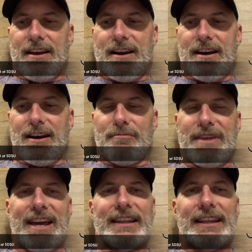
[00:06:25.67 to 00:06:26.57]

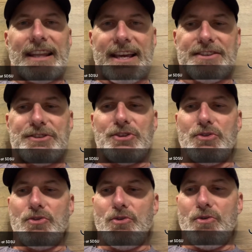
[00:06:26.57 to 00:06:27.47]
that led
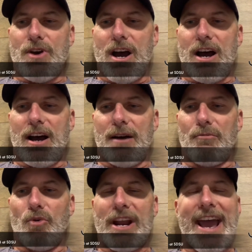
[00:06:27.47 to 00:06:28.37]
to
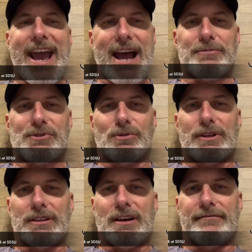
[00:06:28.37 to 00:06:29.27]
what I
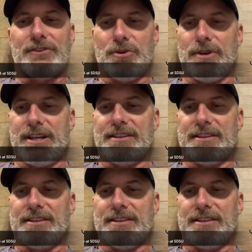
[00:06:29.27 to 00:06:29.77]
absolutely love doing,